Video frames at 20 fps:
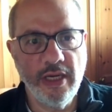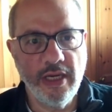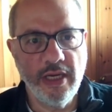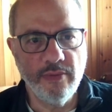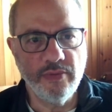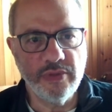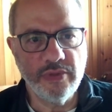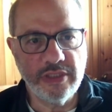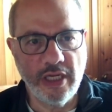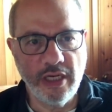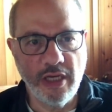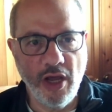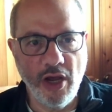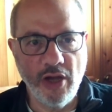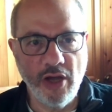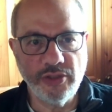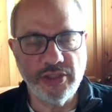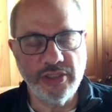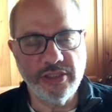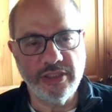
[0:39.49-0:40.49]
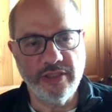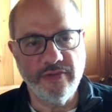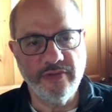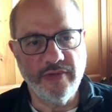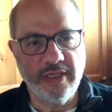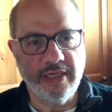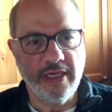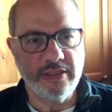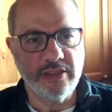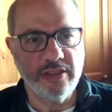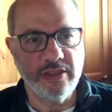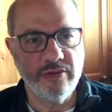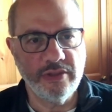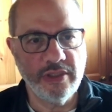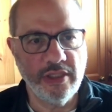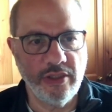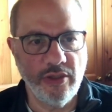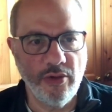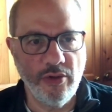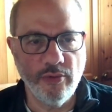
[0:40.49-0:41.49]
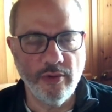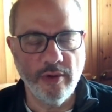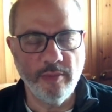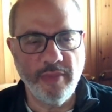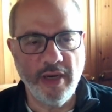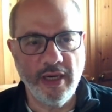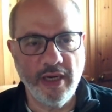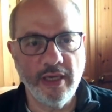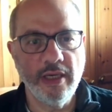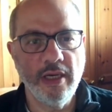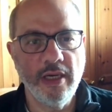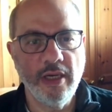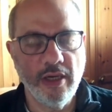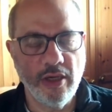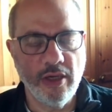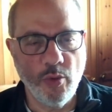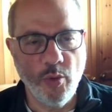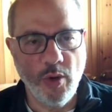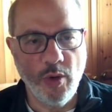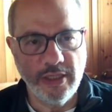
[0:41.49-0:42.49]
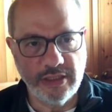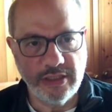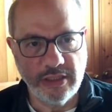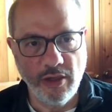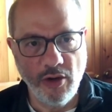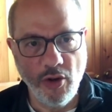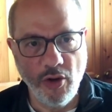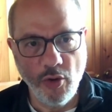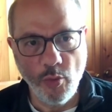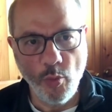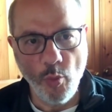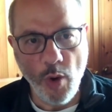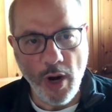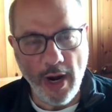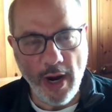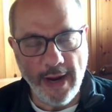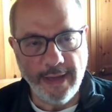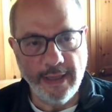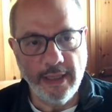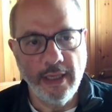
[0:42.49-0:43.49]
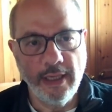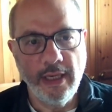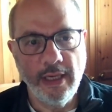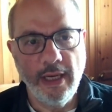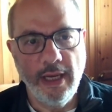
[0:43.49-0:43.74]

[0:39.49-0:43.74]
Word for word: It was the largest of the ghettos in Europe by quite a long way.